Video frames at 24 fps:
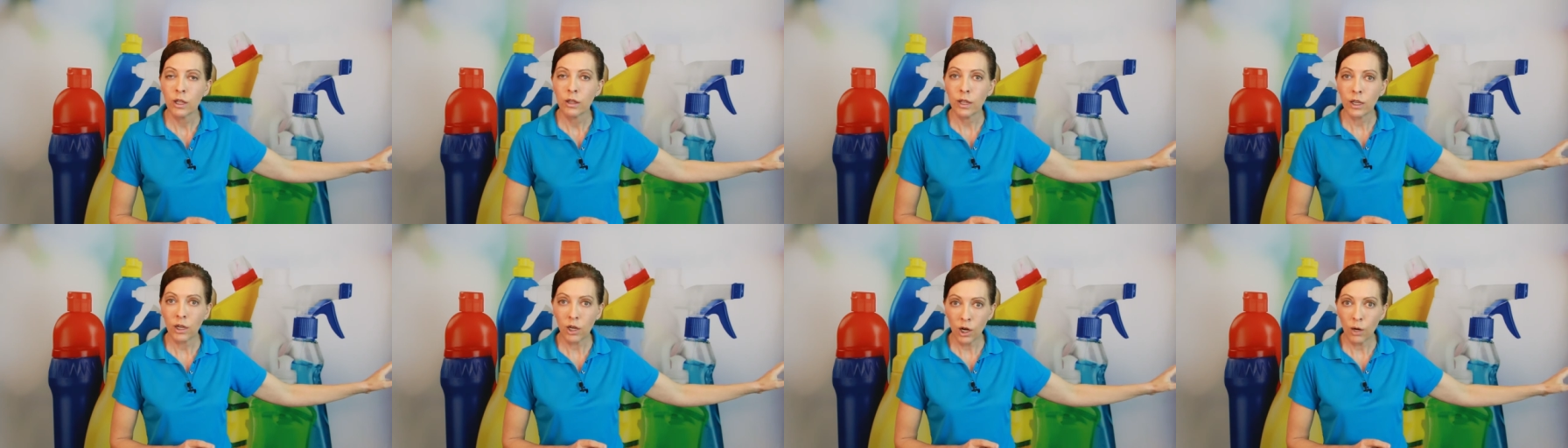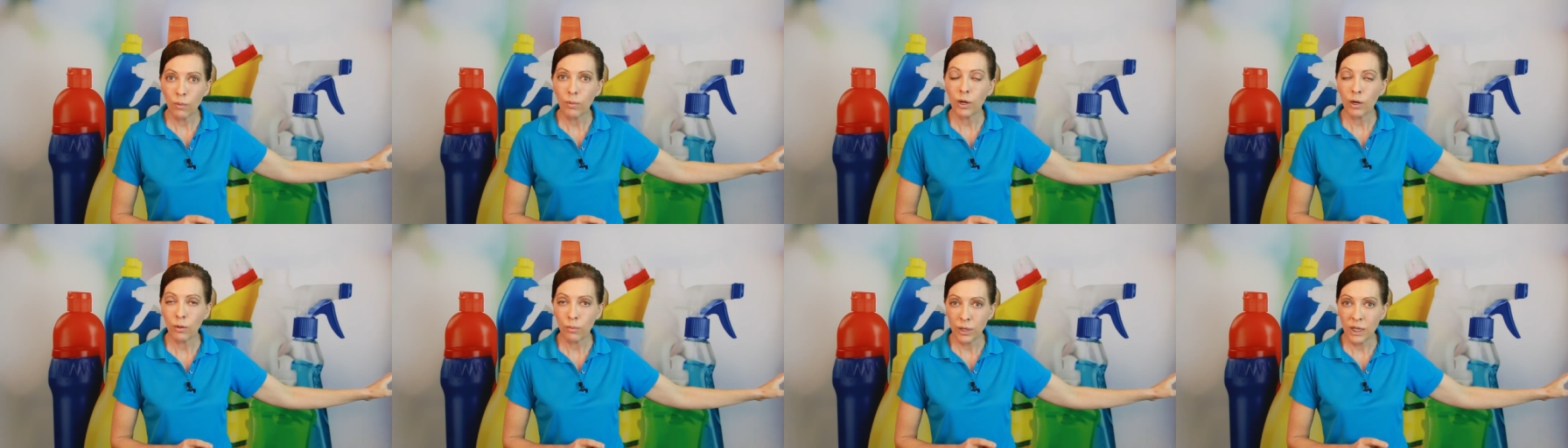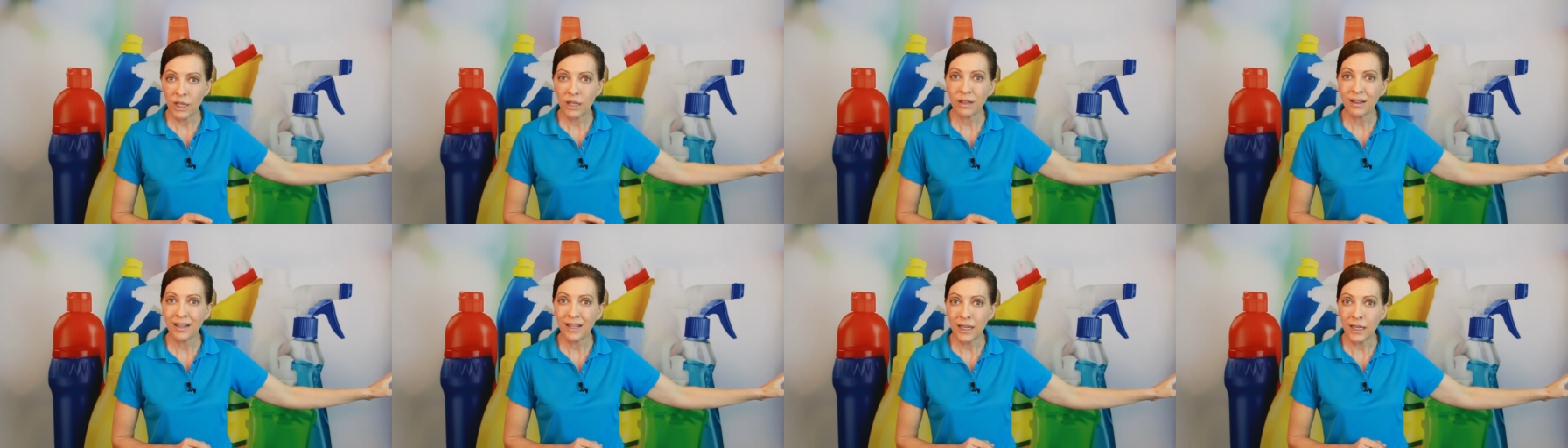that car better
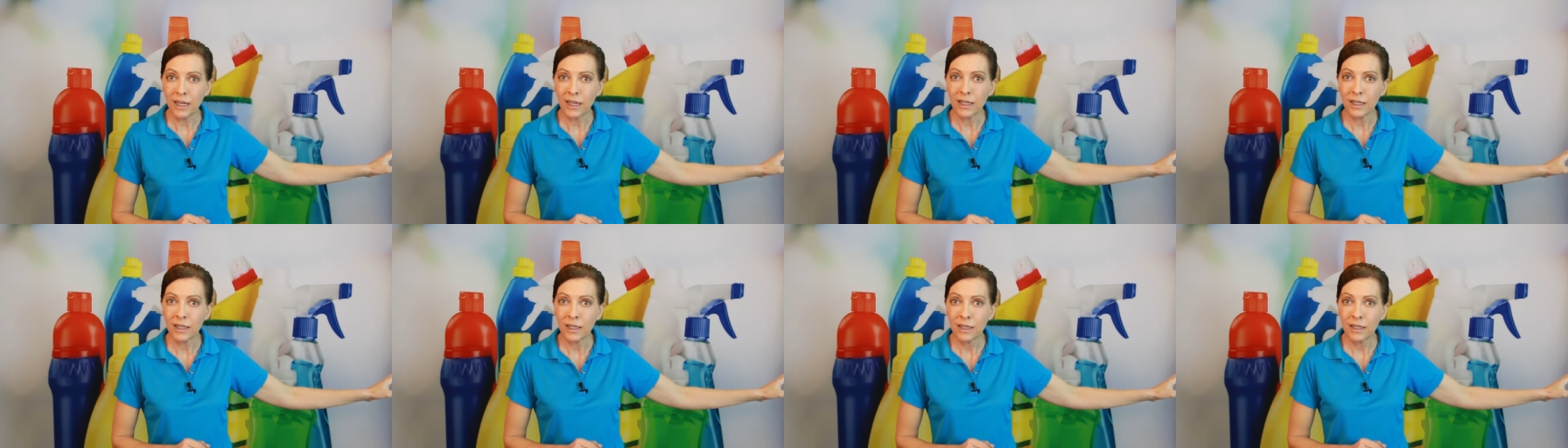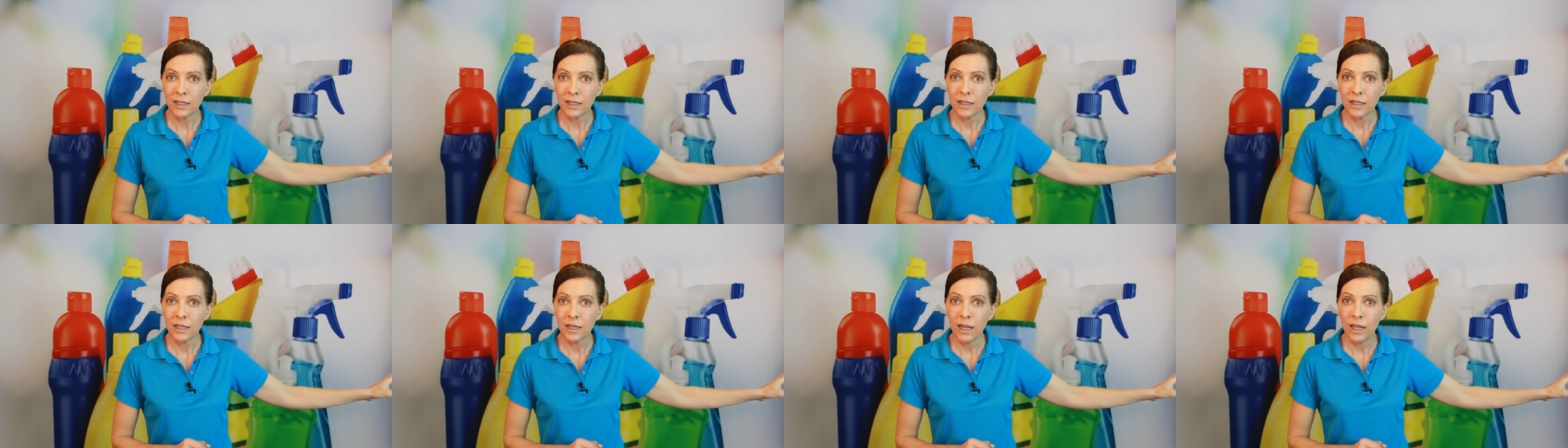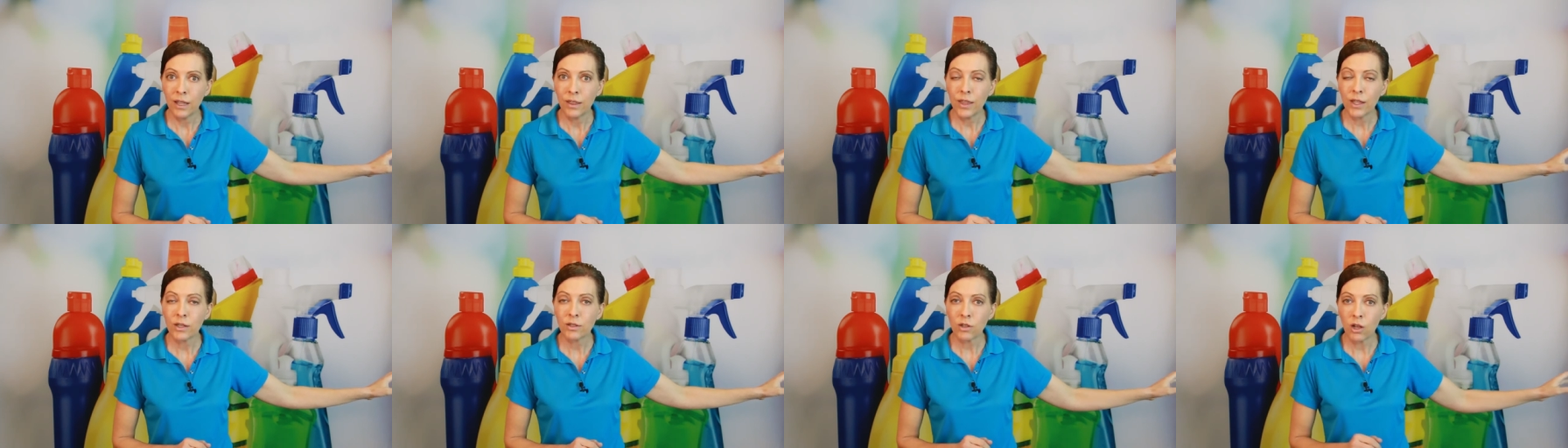be clean.
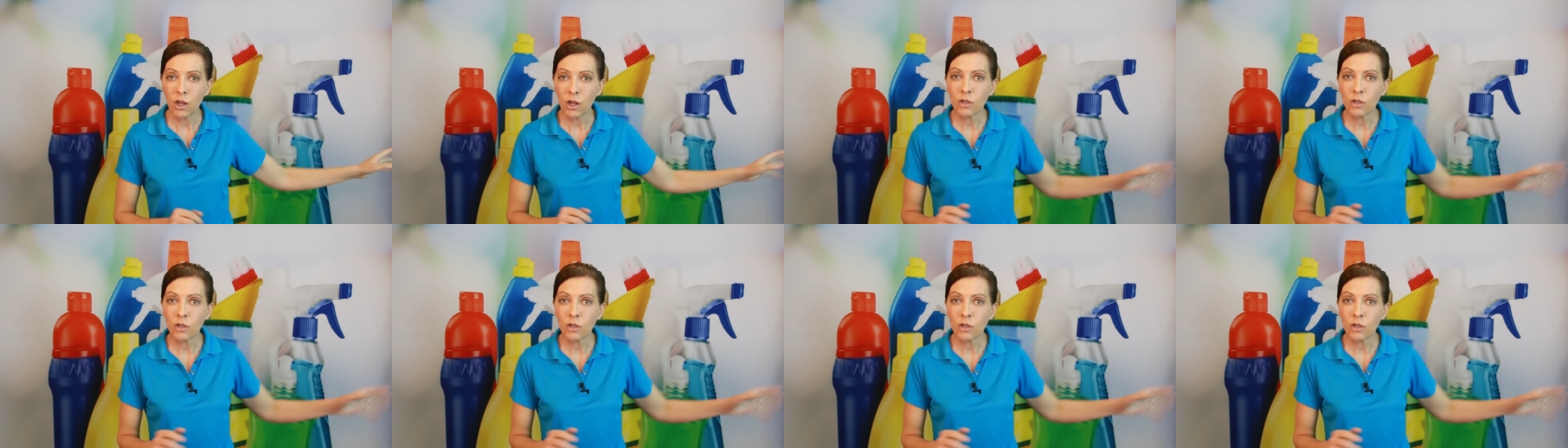And that's